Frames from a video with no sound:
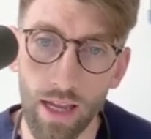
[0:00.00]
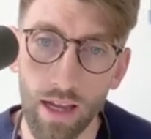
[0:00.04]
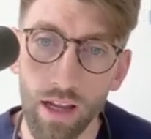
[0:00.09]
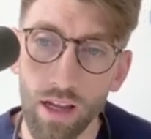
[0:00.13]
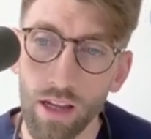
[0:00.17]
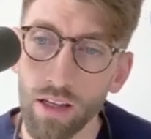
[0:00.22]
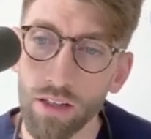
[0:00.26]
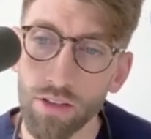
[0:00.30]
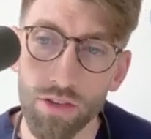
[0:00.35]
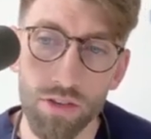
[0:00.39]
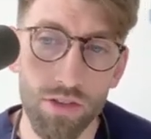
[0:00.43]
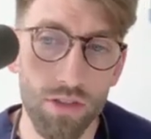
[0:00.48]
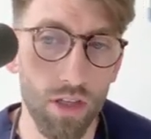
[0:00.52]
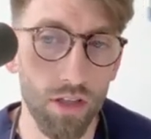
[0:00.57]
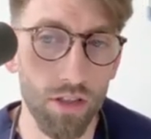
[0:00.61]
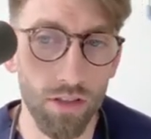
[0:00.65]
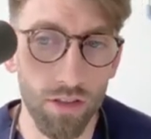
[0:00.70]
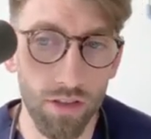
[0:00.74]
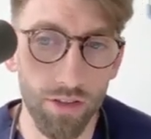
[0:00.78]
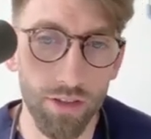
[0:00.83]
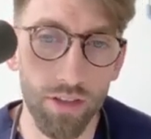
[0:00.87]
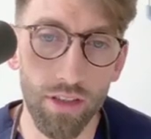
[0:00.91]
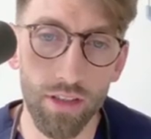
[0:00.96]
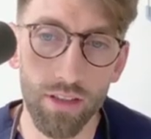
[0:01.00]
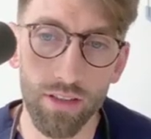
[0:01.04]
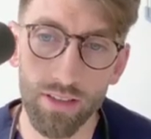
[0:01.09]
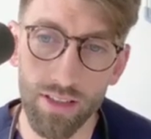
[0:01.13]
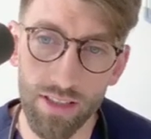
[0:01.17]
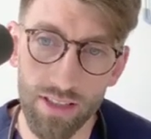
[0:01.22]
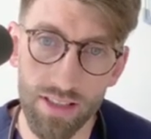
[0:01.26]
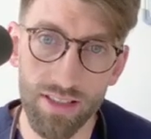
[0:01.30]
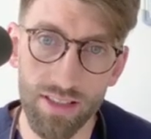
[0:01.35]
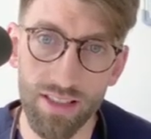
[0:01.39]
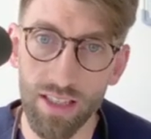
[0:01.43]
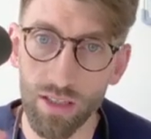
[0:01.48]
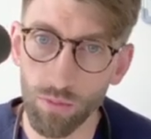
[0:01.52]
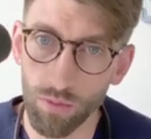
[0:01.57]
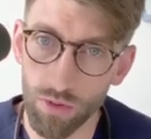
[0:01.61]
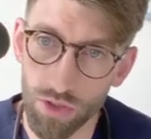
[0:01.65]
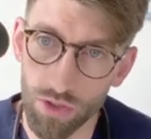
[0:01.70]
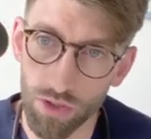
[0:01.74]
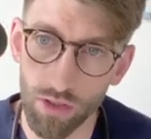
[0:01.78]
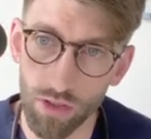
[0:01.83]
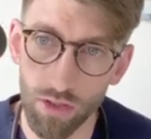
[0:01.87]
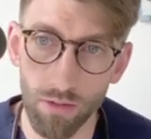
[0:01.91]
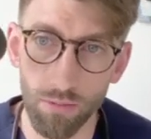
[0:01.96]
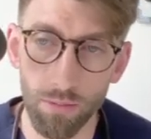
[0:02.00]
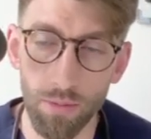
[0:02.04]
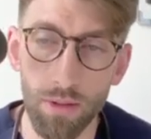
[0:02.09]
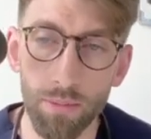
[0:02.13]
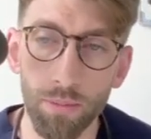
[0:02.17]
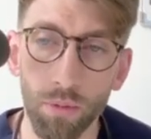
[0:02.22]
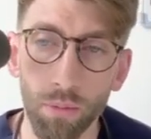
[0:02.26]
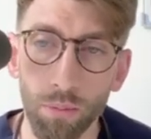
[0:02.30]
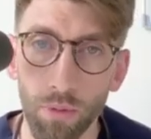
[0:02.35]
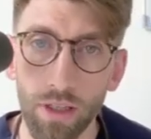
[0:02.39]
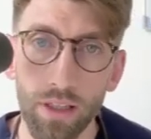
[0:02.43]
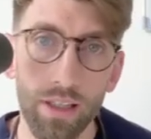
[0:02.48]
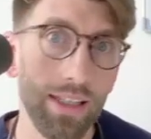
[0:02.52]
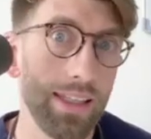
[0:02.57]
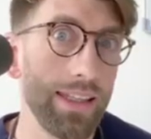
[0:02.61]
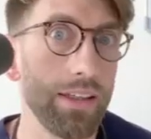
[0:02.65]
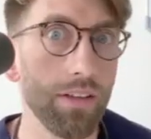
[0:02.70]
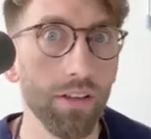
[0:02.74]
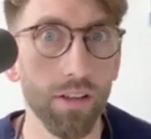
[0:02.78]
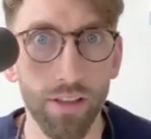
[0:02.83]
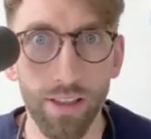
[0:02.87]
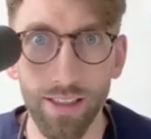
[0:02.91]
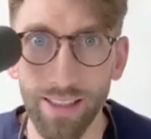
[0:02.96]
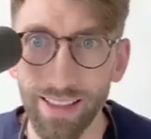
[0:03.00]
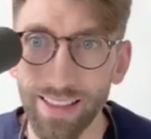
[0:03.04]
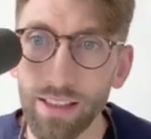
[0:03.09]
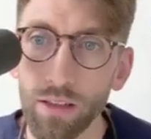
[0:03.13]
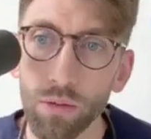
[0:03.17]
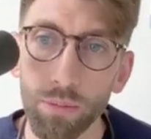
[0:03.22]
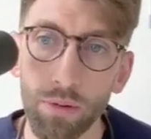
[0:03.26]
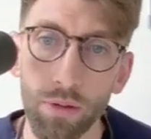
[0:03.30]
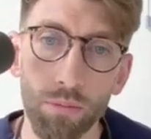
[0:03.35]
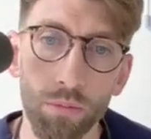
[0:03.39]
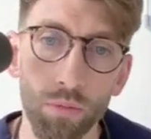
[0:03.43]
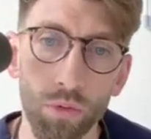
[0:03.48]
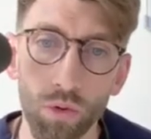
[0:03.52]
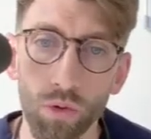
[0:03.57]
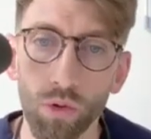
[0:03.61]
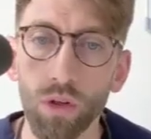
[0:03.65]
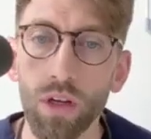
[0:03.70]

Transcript: just another distinguisher that people might lean on a little bit more